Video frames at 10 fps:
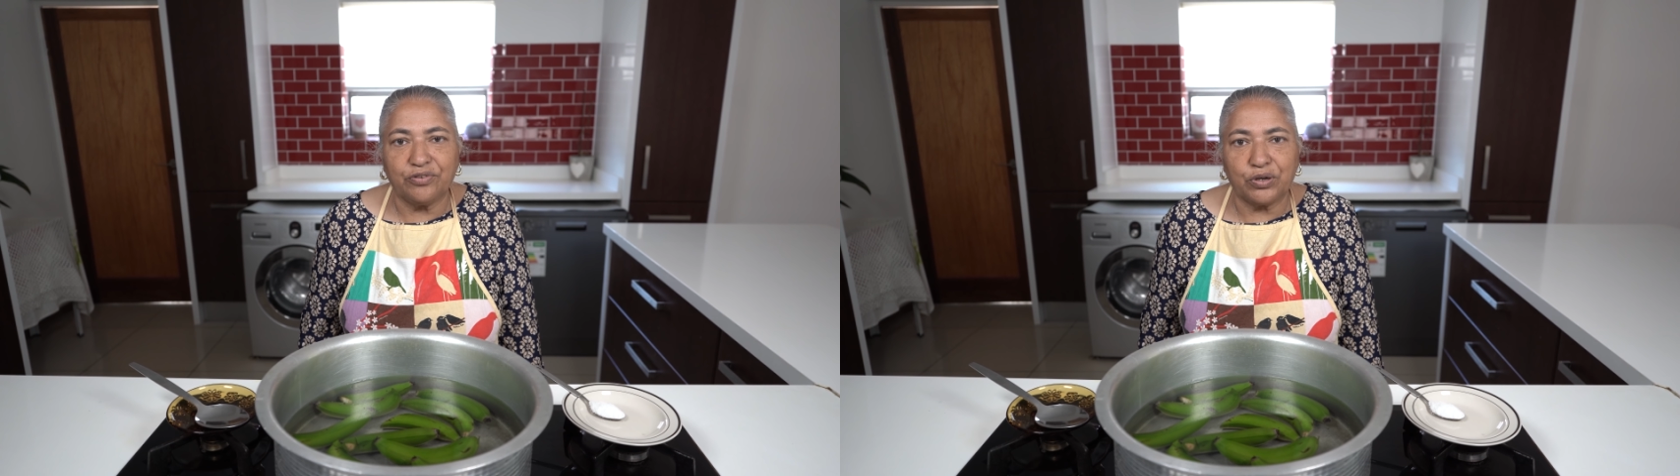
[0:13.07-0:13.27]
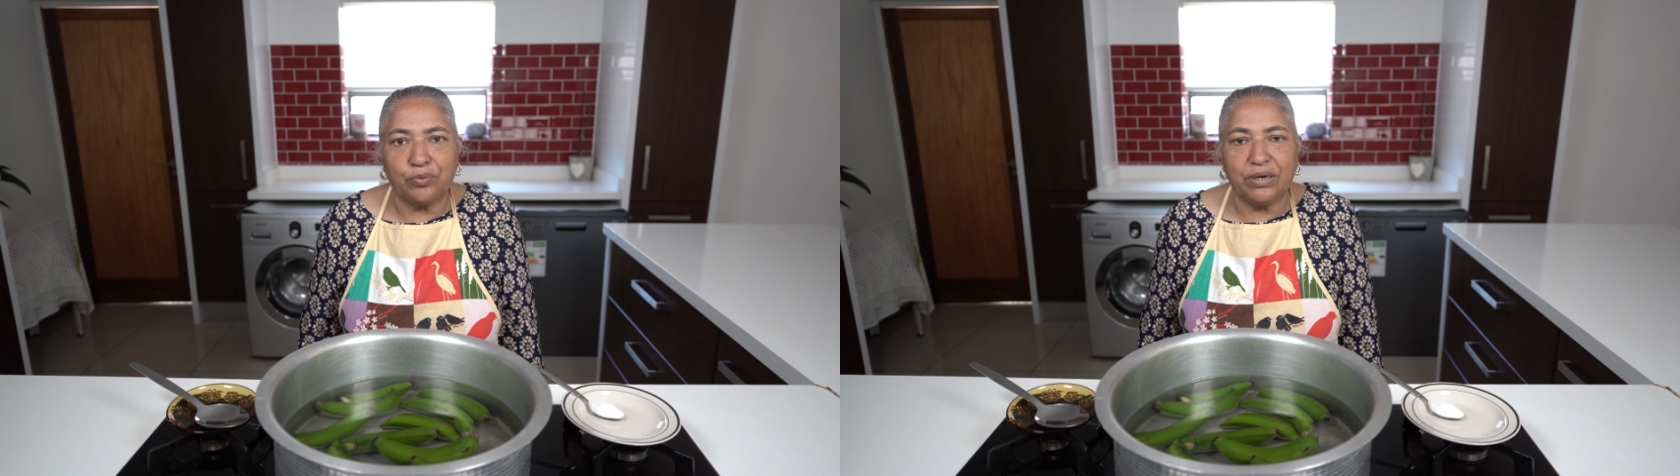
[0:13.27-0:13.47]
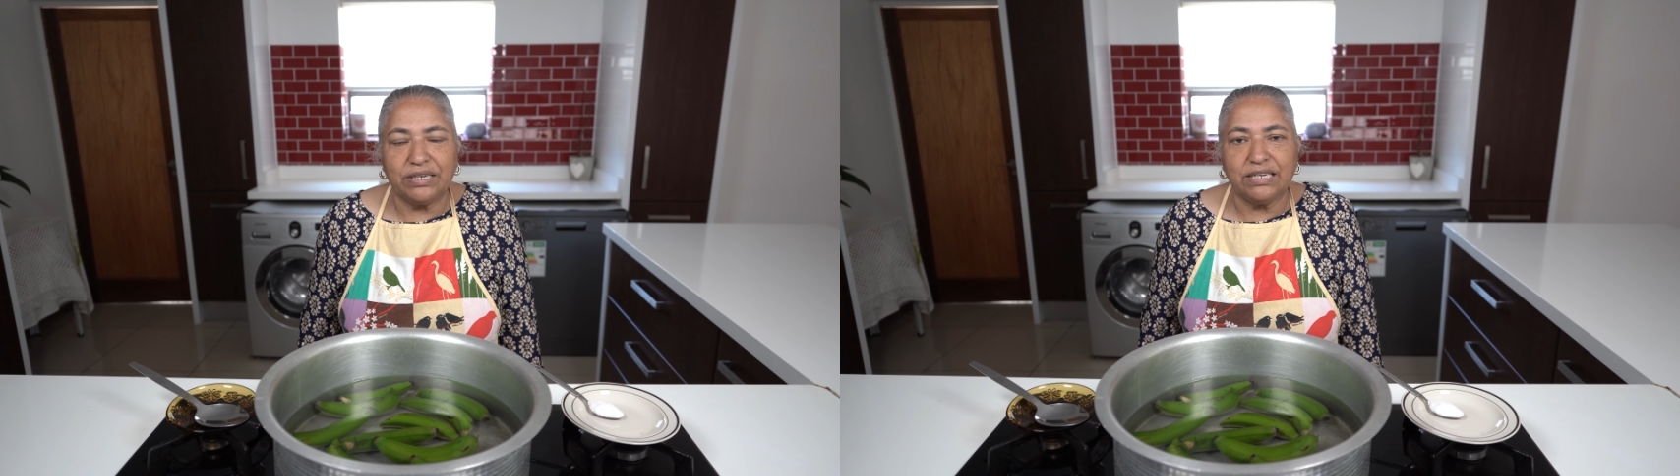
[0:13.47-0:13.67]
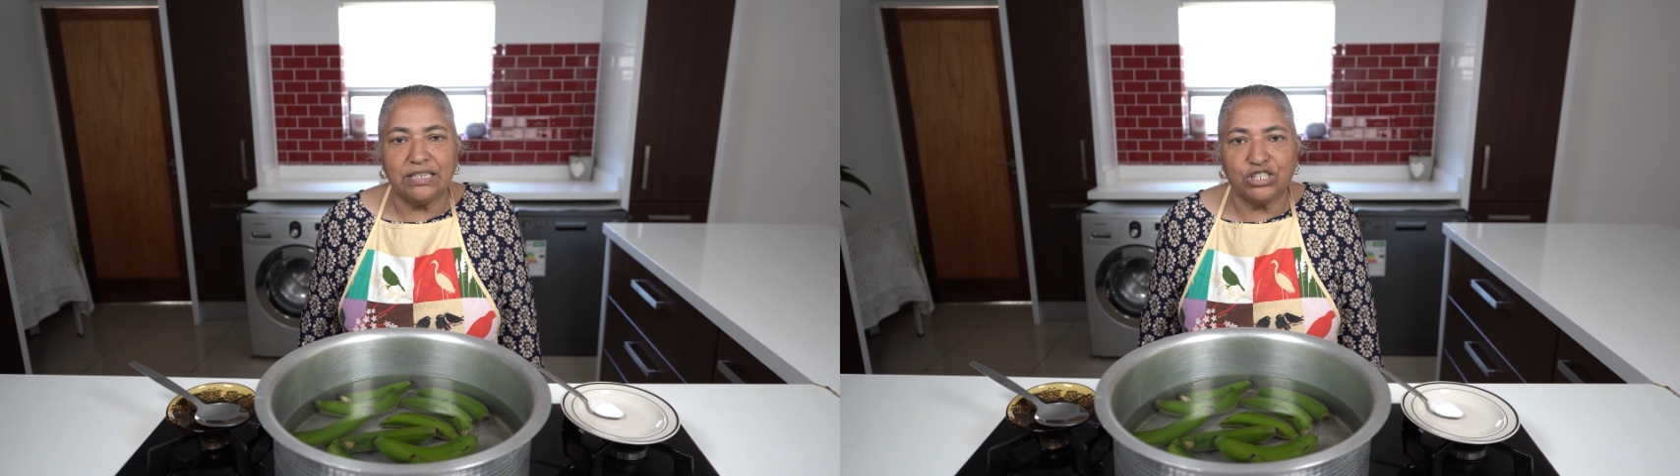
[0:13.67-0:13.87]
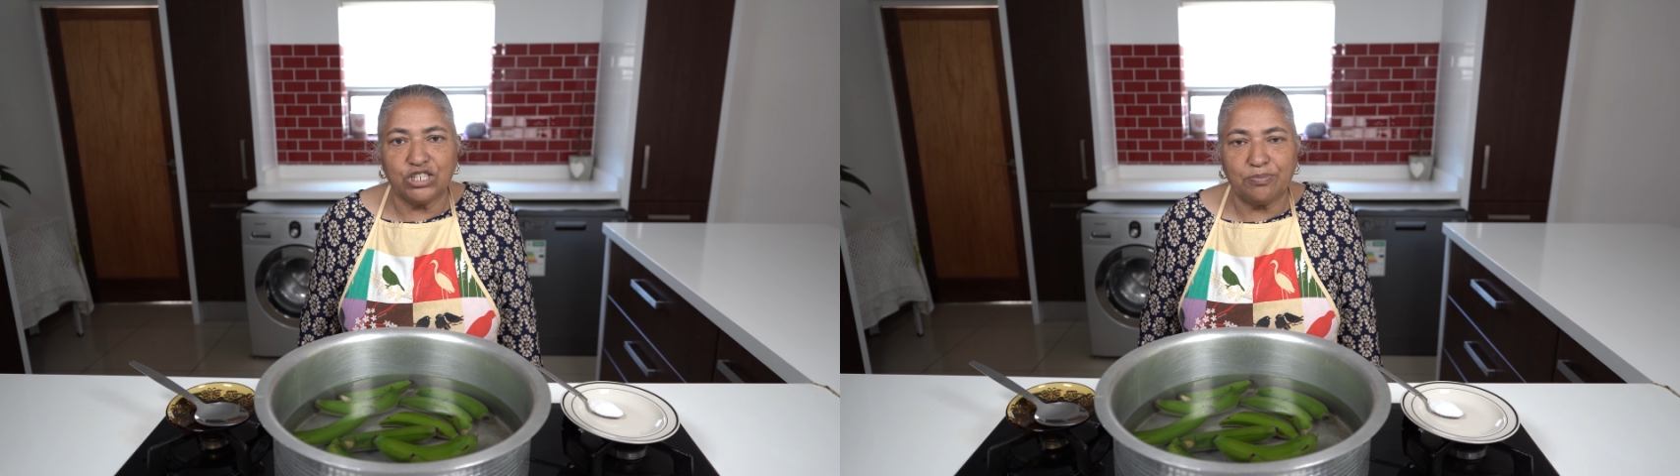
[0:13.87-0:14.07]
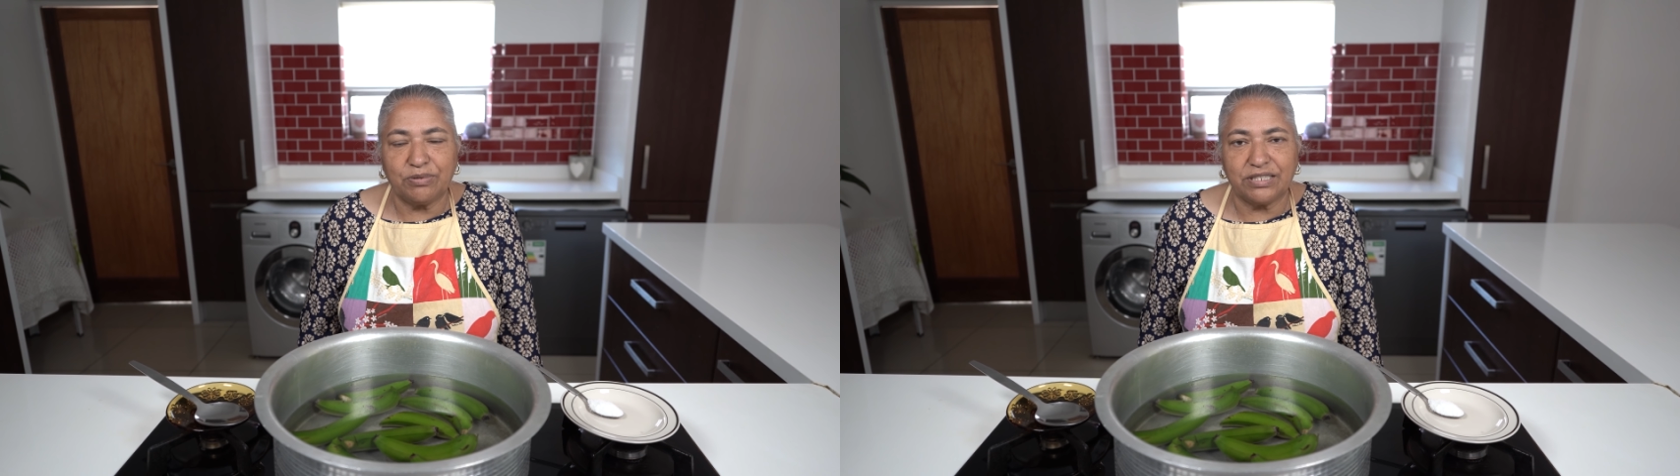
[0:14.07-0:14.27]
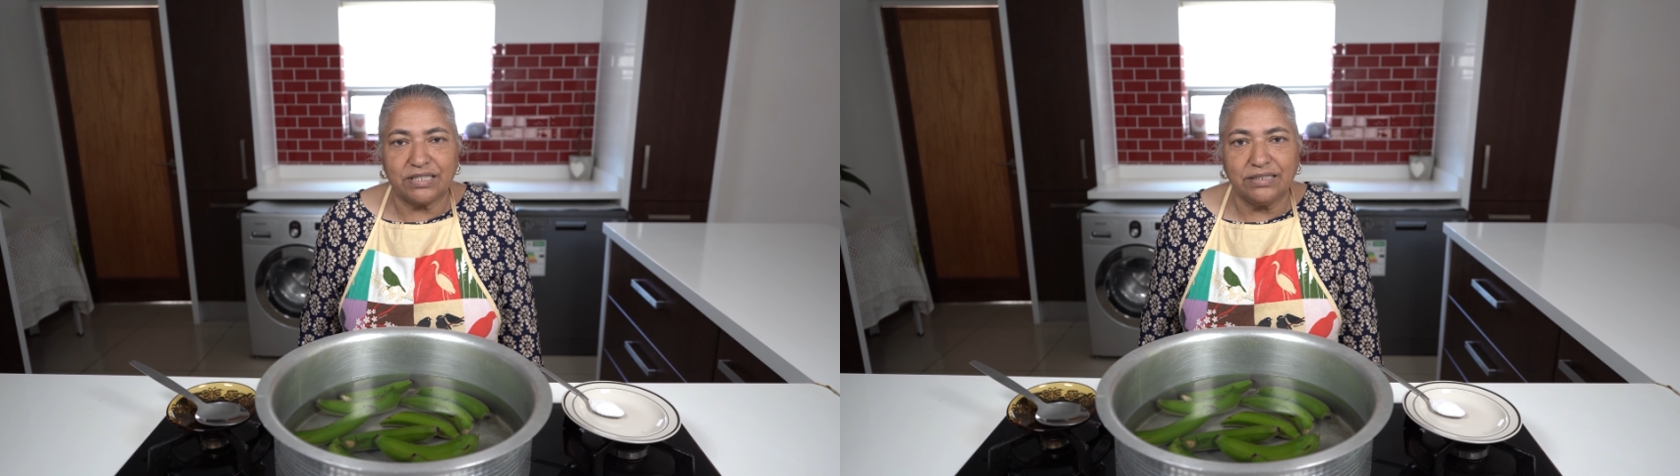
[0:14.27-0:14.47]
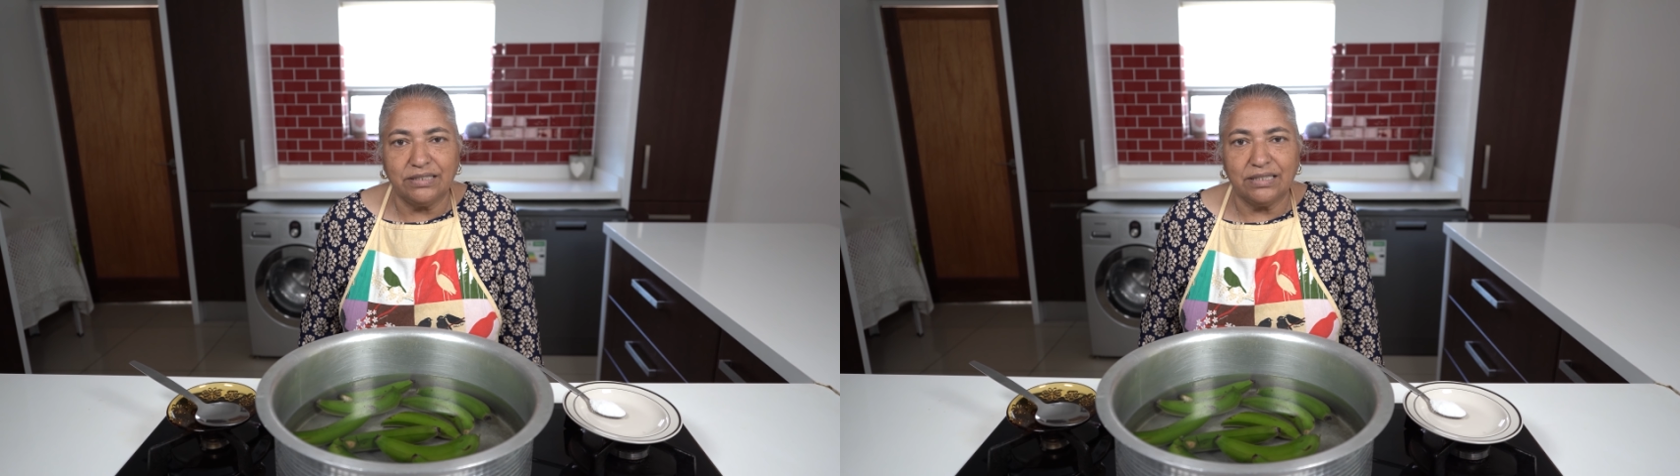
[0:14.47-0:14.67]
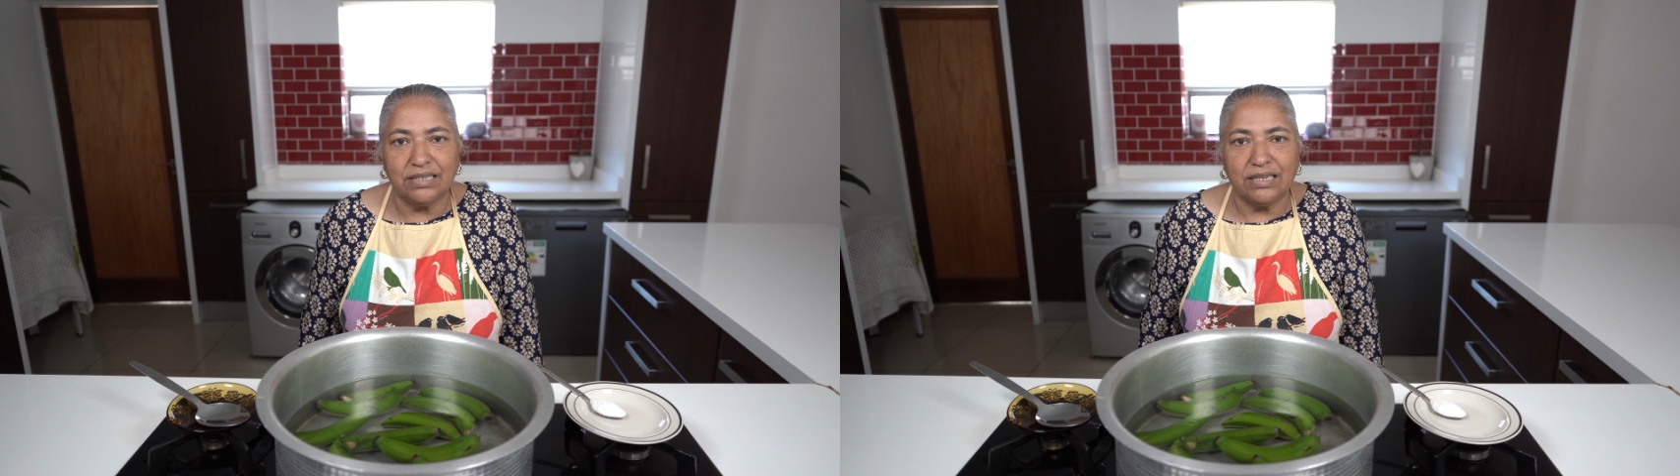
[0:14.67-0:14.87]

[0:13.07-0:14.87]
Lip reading: for a wedding in Chepston